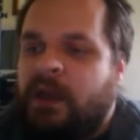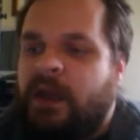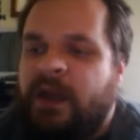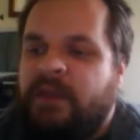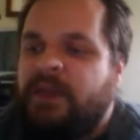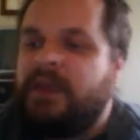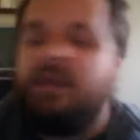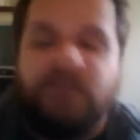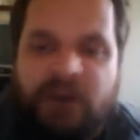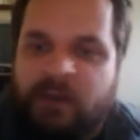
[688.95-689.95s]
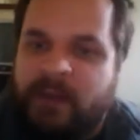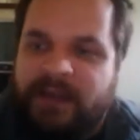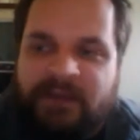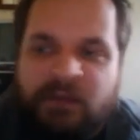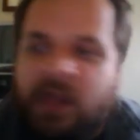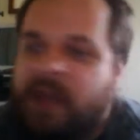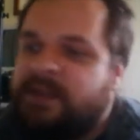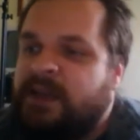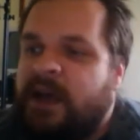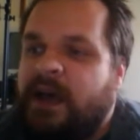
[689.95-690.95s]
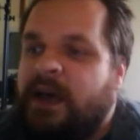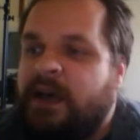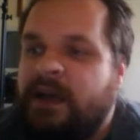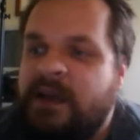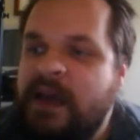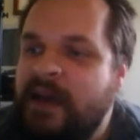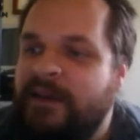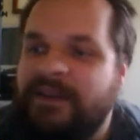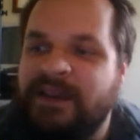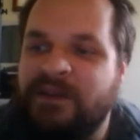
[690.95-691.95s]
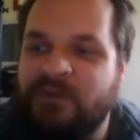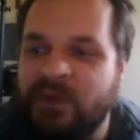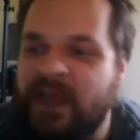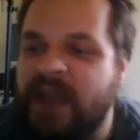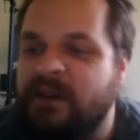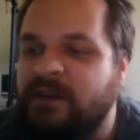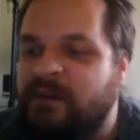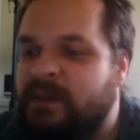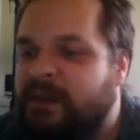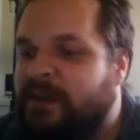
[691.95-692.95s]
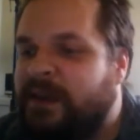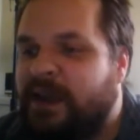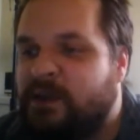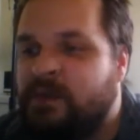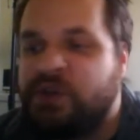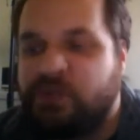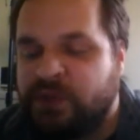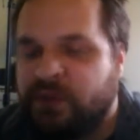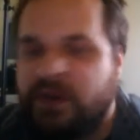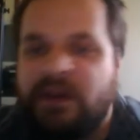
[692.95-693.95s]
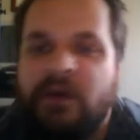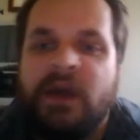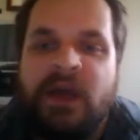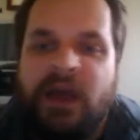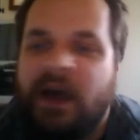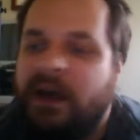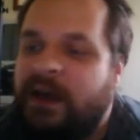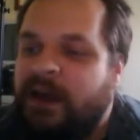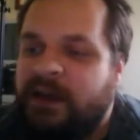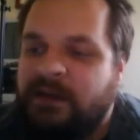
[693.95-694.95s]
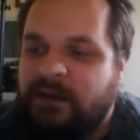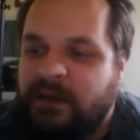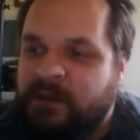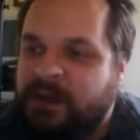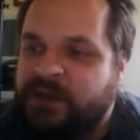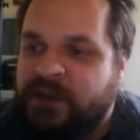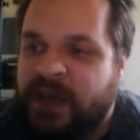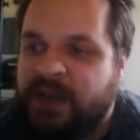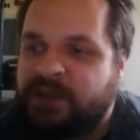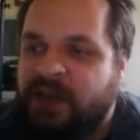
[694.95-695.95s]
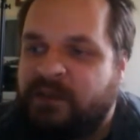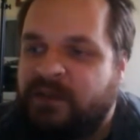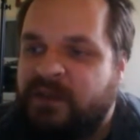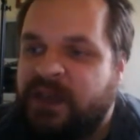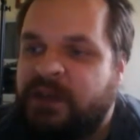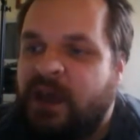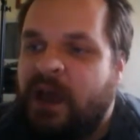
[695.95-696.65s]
then again, METT-T applies. For that, you're going to be looking at your mission, which you already know. Your enemy is your catastrophic event,